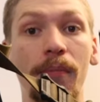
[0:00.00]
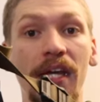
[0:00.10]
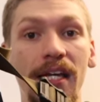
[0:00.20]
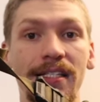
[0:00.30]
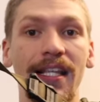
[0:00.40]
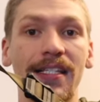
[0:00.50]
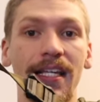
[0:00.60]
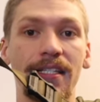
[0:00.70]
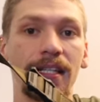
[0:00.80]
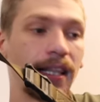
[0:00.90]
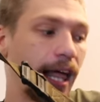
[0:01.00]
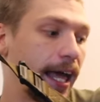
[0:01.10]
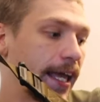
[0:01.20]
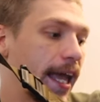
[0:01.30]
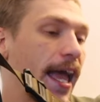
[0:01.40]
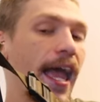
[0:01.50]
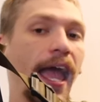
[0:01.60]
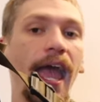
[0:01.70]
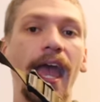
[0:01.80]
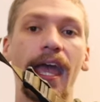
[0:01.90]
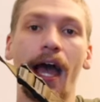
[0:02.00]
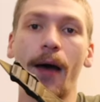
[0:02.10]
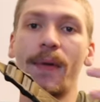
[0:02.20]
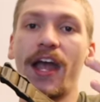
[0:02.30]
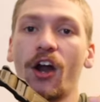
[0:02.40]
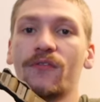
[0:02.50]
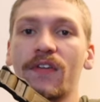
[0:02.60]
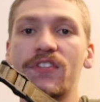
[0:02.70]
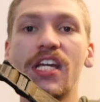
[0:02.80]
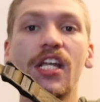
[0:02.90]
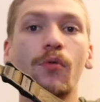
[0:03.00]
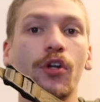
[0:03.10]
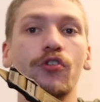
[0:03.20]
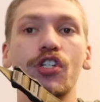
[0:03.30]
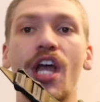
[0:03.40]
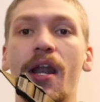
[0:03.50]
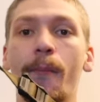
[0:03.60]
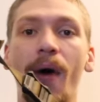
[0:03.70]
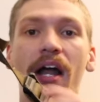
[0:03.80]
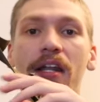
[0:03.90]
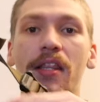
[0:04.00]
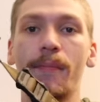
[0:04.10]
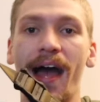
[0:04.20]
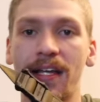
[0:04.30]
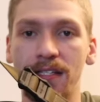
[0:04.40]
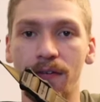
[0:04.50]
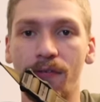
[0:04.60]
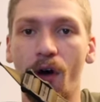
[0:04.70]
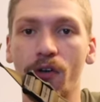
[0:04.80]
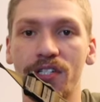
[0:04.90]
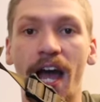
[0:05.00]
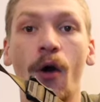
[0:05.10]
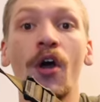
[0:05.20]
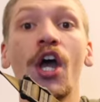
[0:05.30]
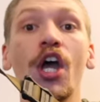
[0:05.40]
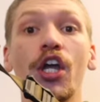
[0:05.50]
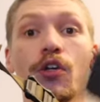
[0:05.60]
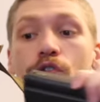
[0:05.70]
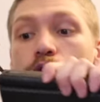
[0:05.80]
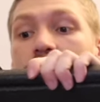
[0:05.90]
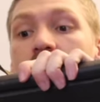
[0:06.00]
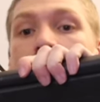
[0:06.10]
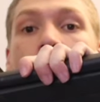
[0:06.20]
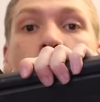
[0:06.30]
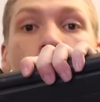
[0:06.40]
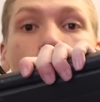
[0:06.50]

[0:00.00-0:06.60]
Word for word: because this isn't like a AR-15 where you just hit a button and the magazine falls out. You do need to